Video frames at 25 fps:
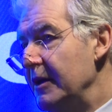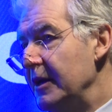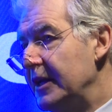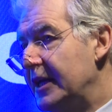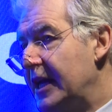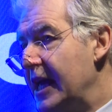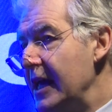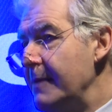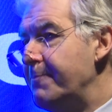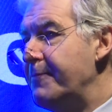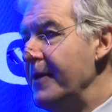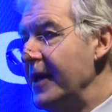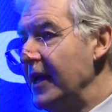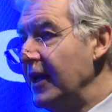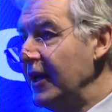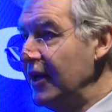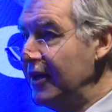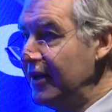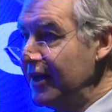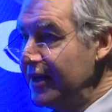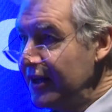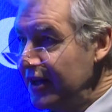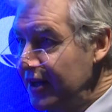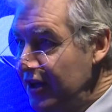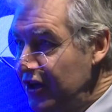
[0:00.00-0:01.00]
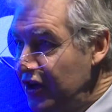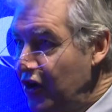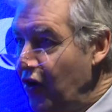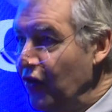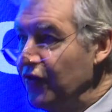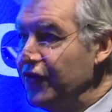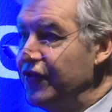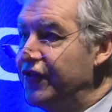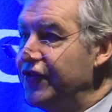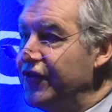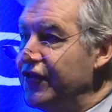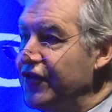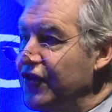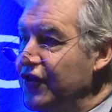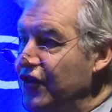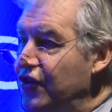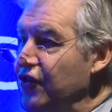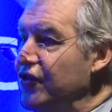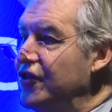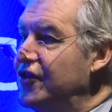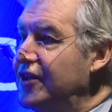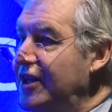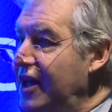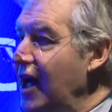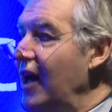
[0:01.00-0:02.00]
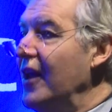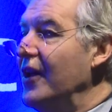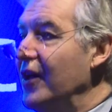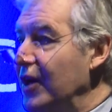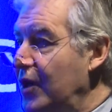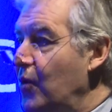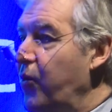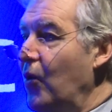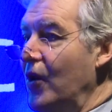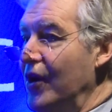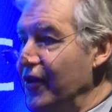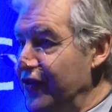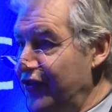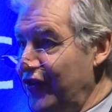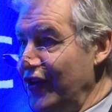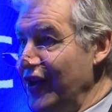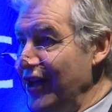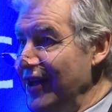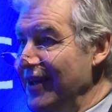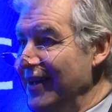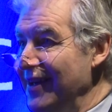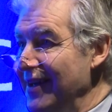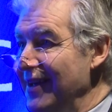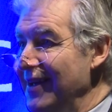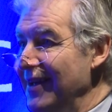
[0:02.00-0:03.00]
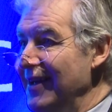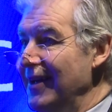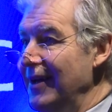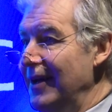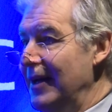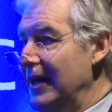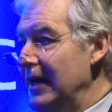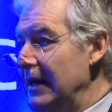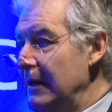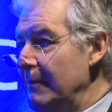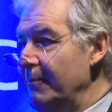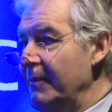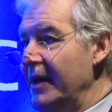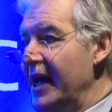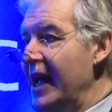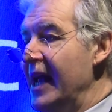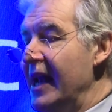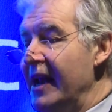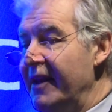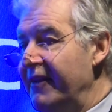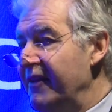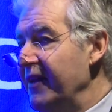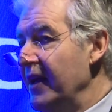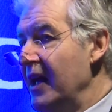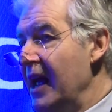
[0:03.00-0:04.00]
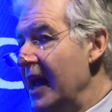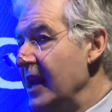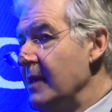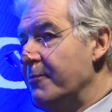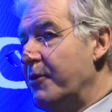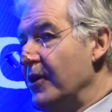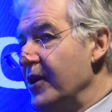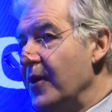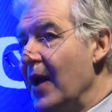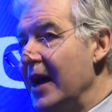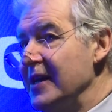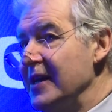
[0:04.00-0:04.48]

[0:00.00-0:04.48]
keeping good colour quality. And anybody who